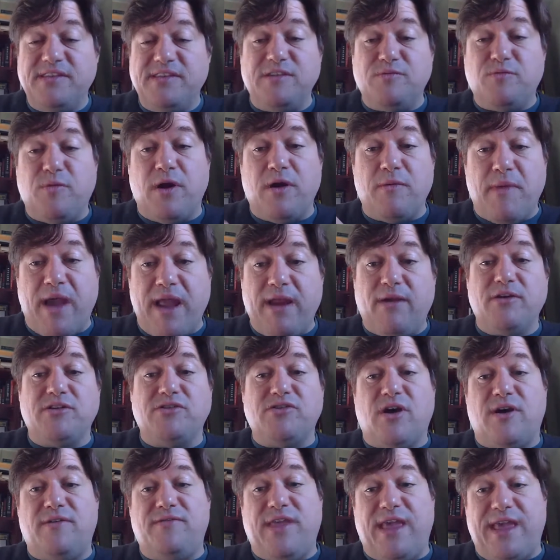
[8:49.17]
this is where
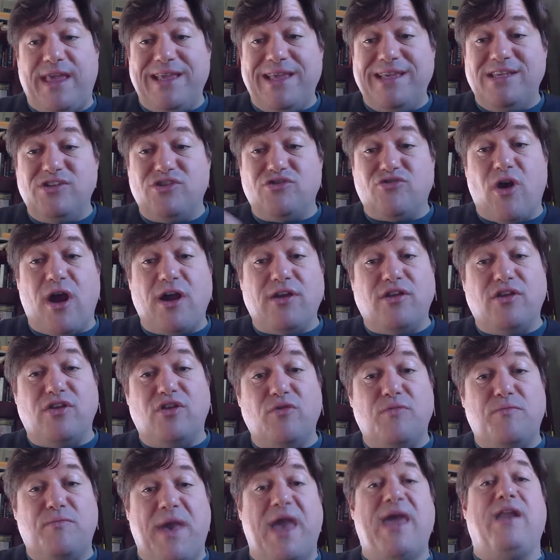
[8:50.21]
Microsoft is trying
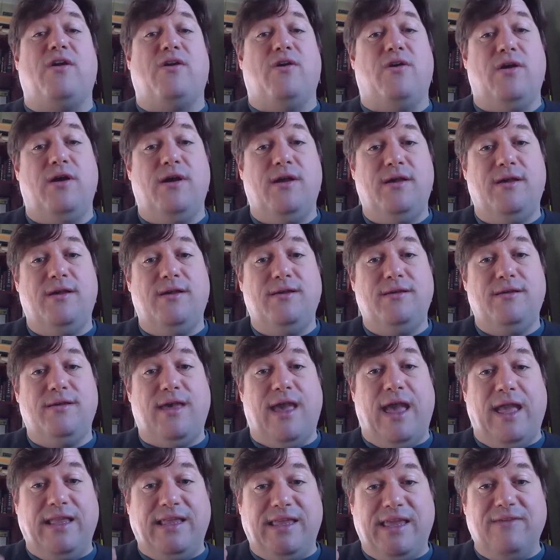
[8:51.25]
to do better
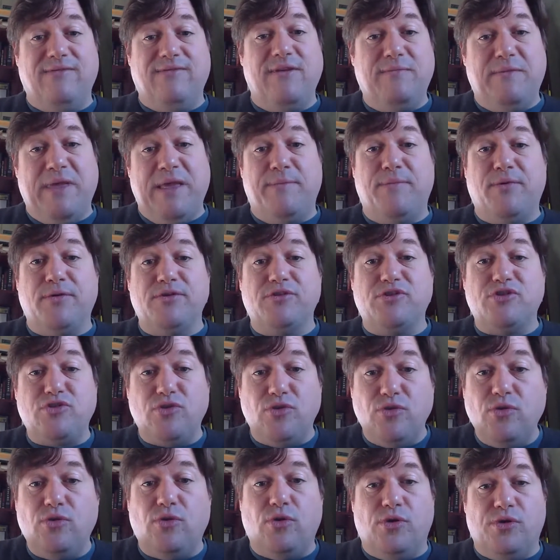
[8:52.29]
at giving
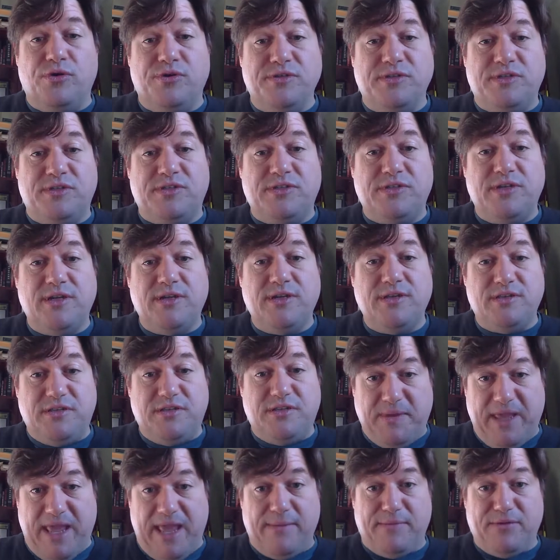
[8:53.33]
people tools
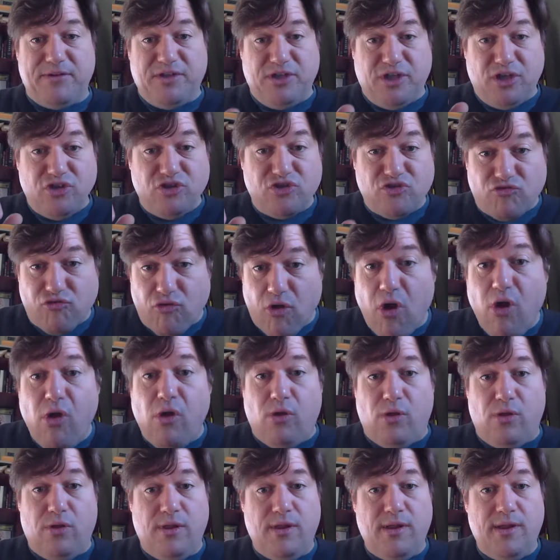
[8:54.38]
to be able to
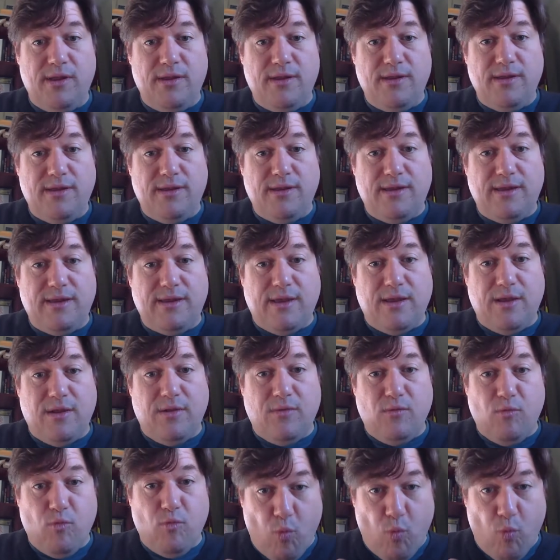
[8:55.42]
control
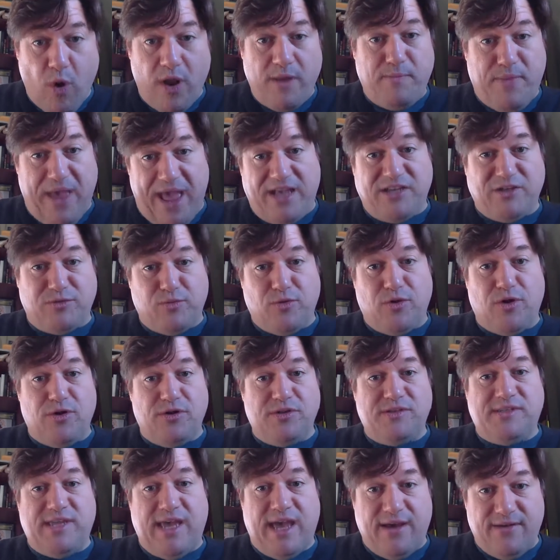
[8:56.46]
what
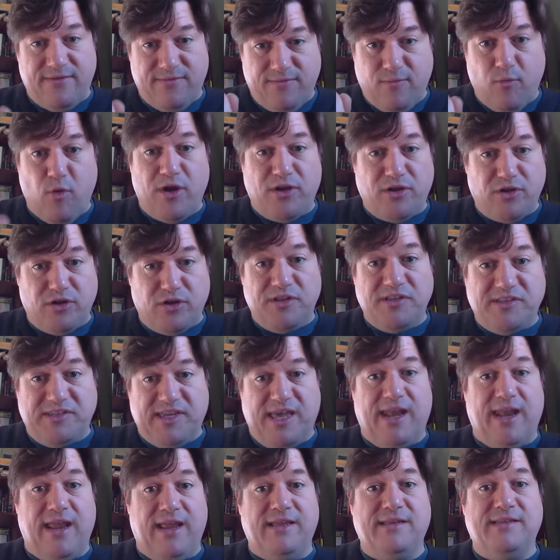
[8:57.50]
passwords have what
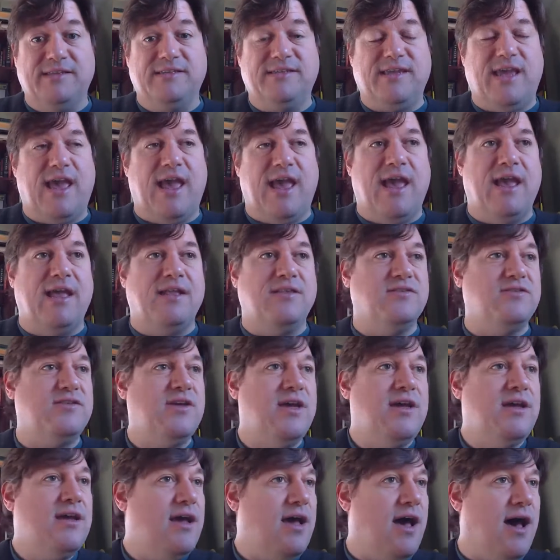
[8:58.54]
good settings.
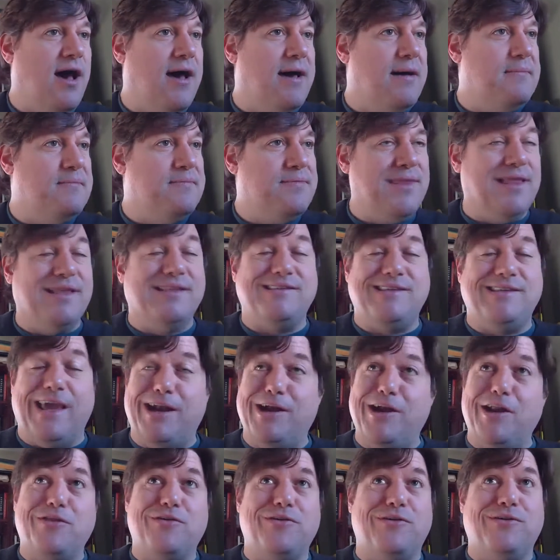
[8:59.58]
And it's
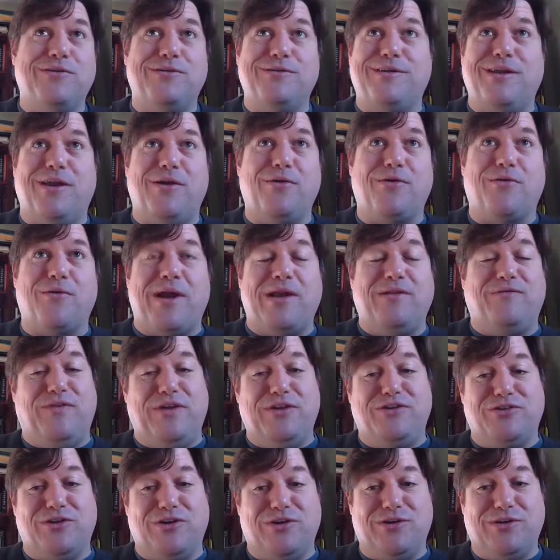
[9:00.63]
yet another great
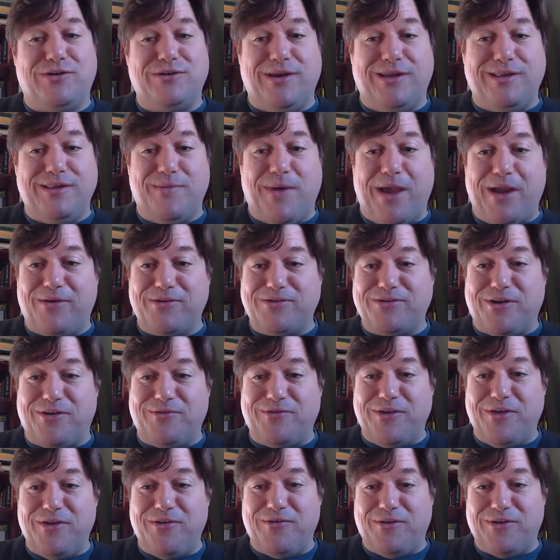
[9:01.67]
feature in the
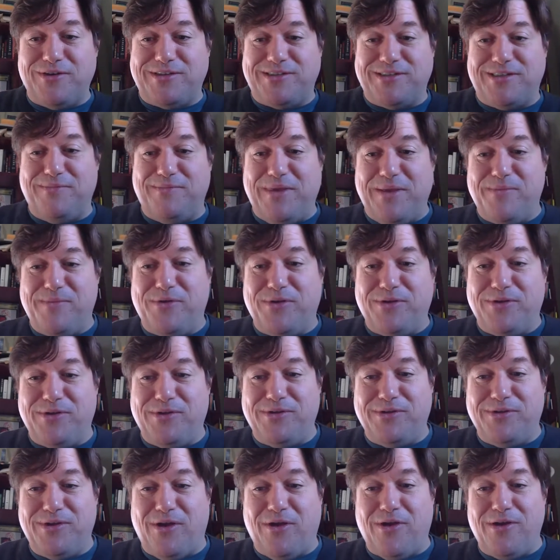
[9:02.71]
Microsoft universe that
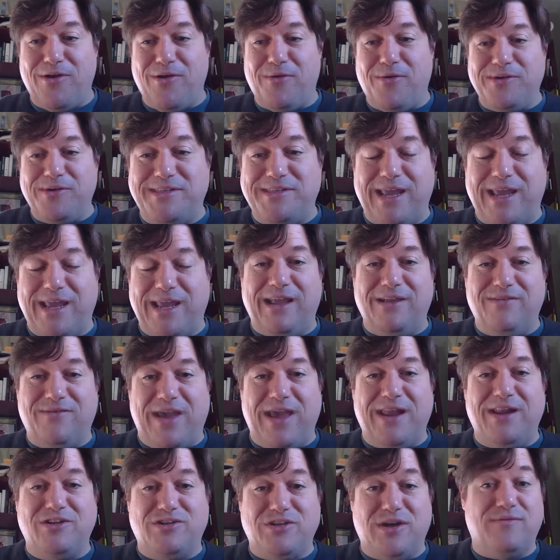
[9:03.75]
people aren't taking
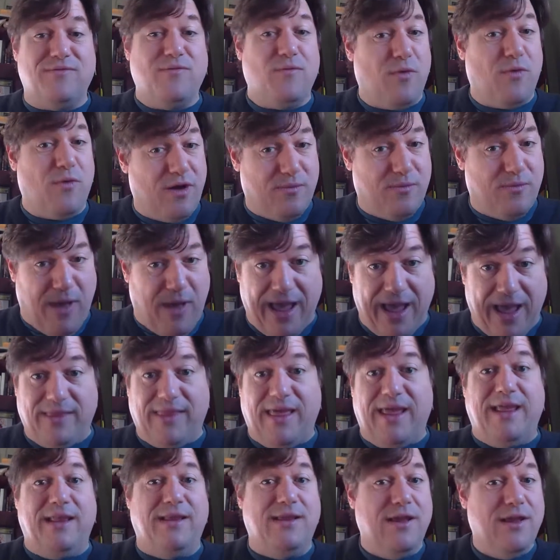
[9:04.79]
advantage of, and we're going to
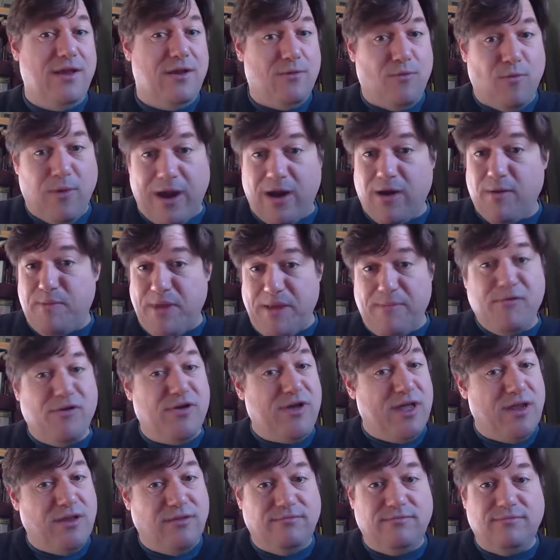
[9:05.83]
highlight
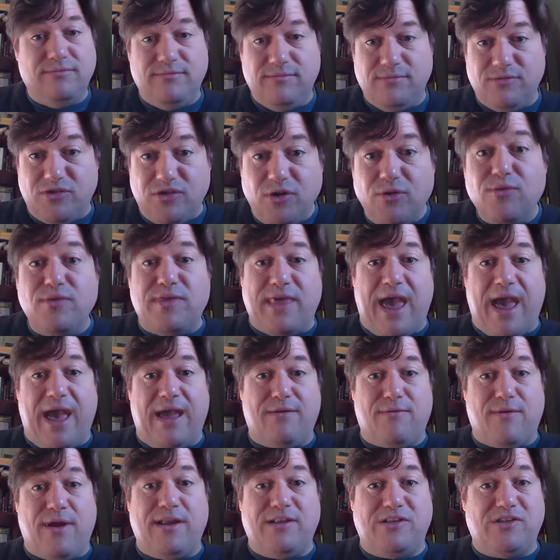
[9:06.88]
where people can
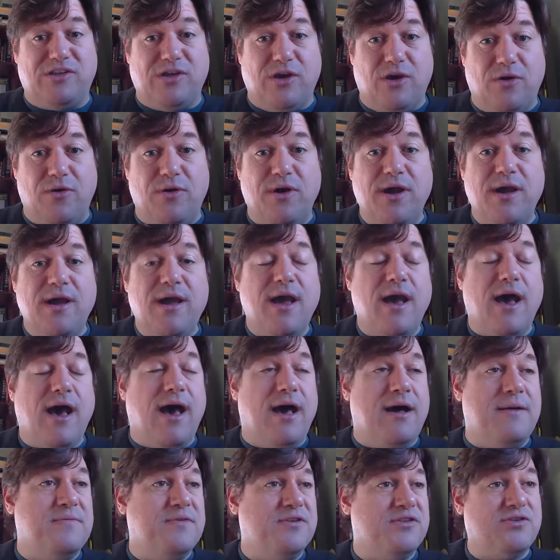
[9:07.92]
do that, right? So
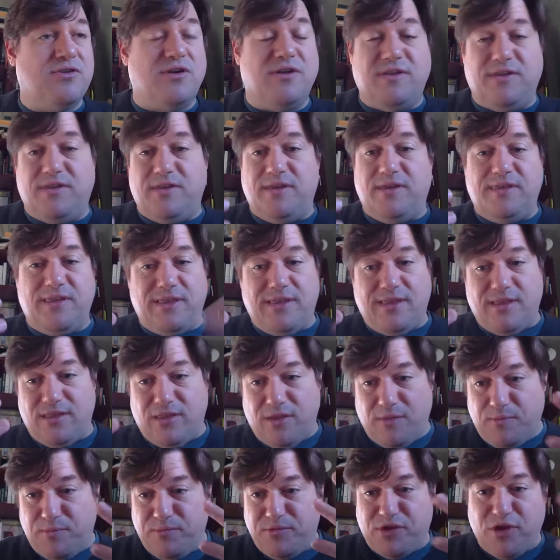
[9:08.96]
sort of
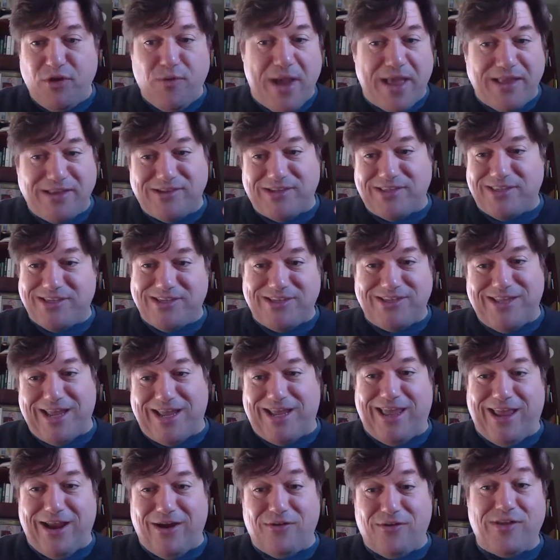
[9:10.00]
the two ends of the
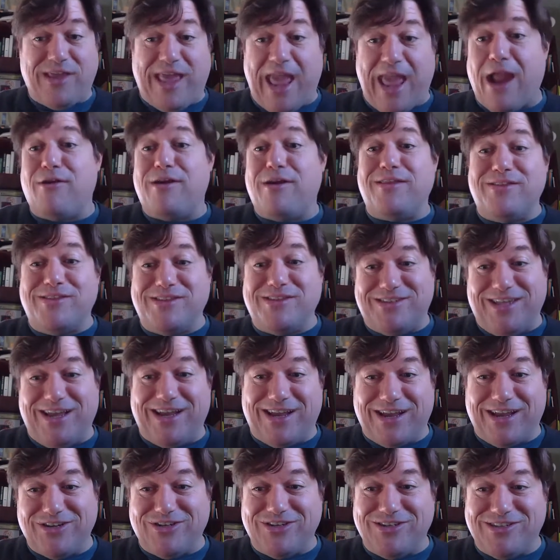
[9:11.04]
stick here, the carrot and the
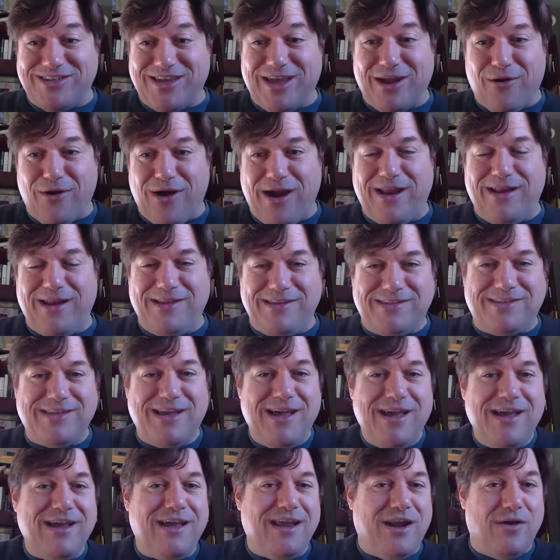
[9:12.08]
stick, I should say, right, is
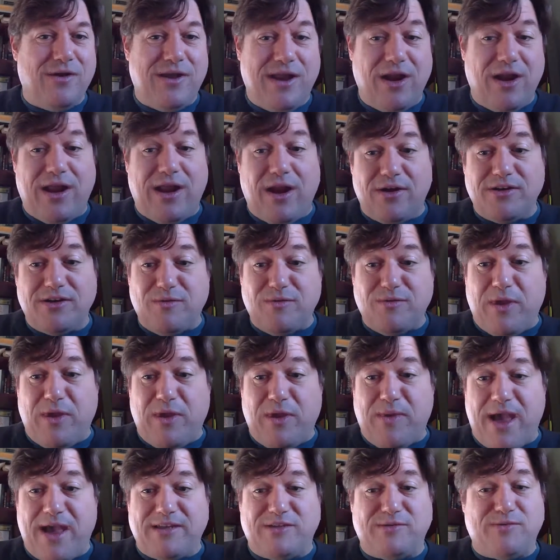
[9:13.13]
here's some
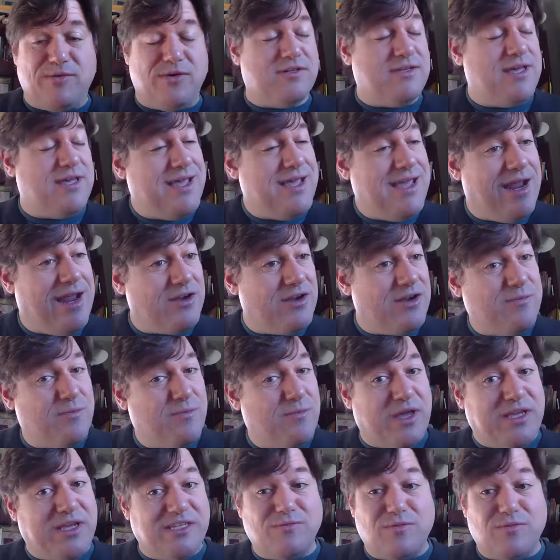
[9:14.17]
weak passwords, here's some
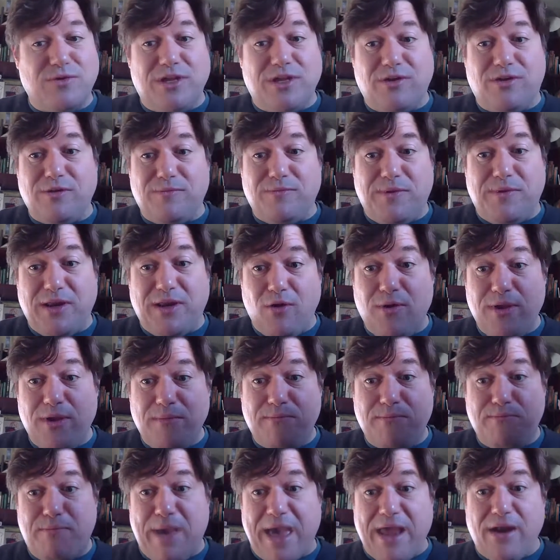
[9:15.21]
places where you could be
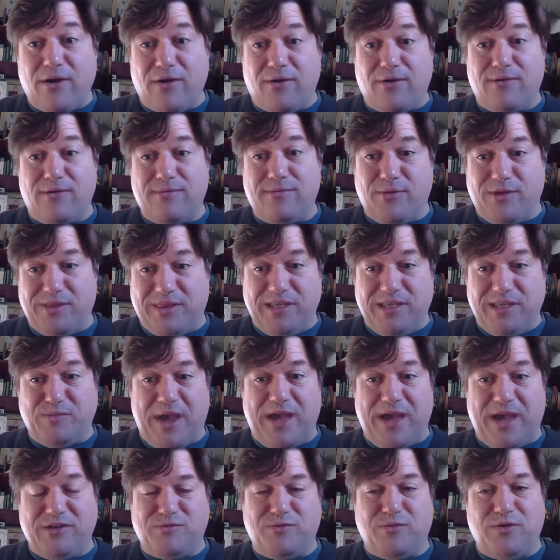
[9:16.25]
doing better with these
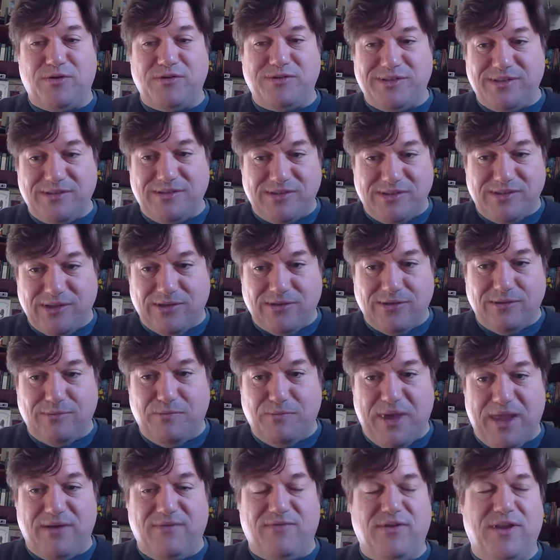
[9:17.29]
passwords and still
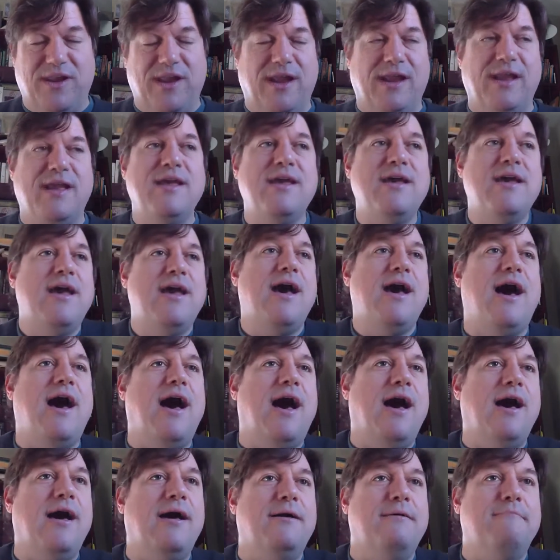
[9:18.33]
benefiting,
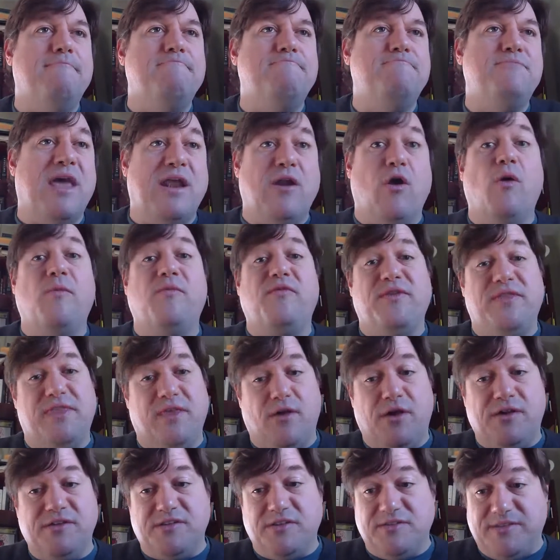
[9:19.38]
and hopefully
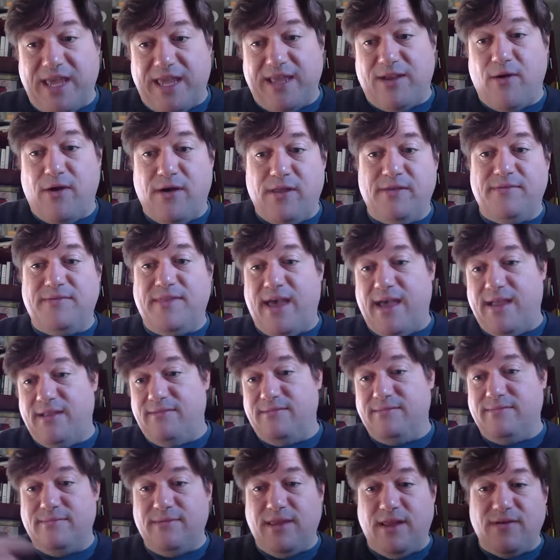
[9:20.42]
they'll also take all of that
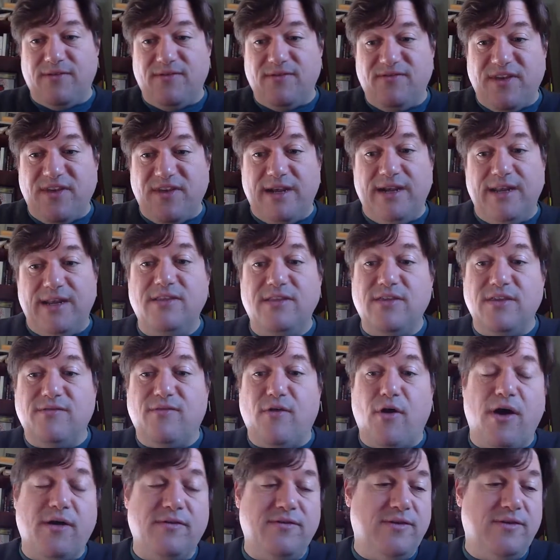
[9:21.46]
and feed it into the
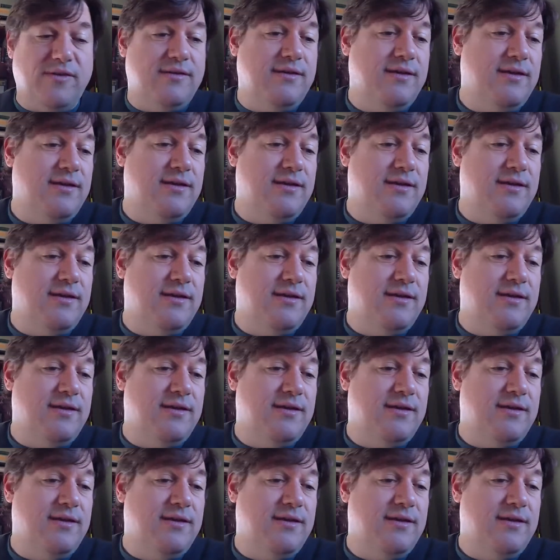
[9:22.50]
vault.